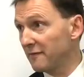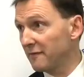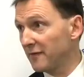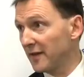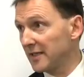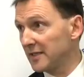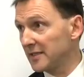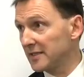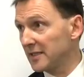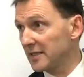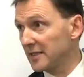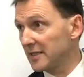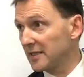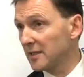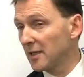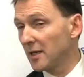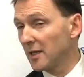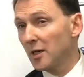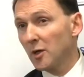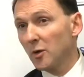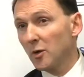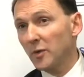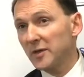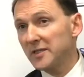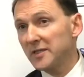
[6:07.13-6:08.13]
offences,
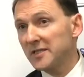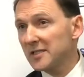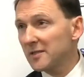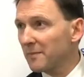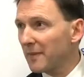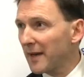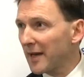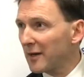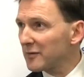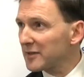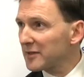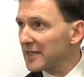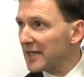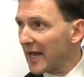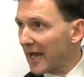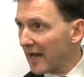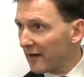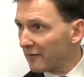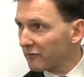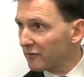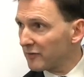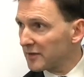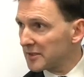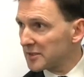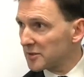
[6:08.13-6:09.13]
which is about the
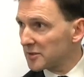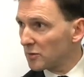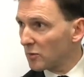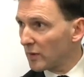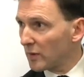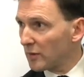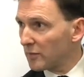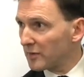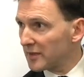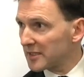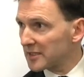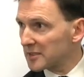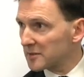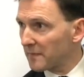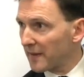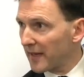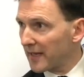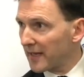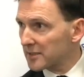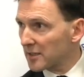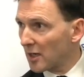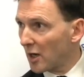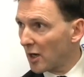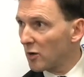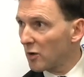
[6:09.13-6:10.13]
average that we would
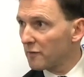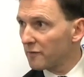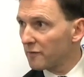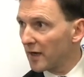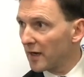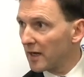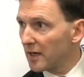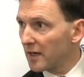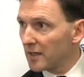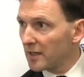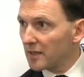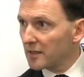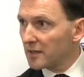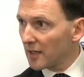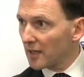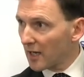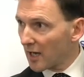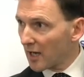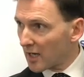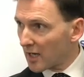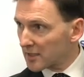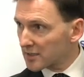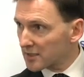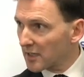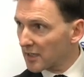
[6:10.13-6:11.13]
expect over the
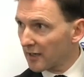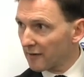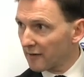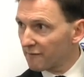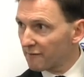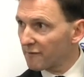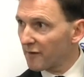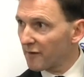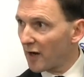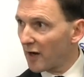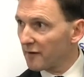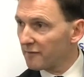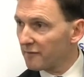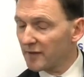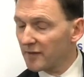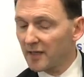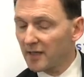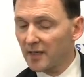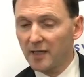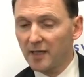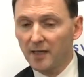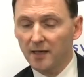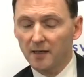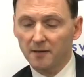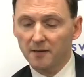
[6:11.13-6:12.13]
last kind of five
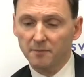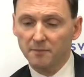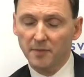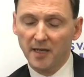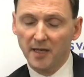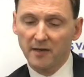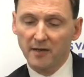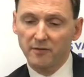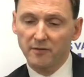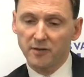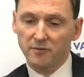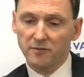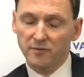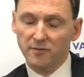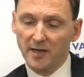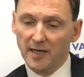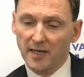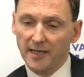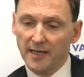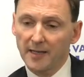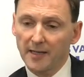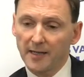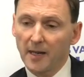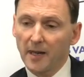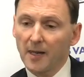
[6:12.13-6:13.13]
year period,
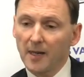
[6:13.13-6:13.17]
really.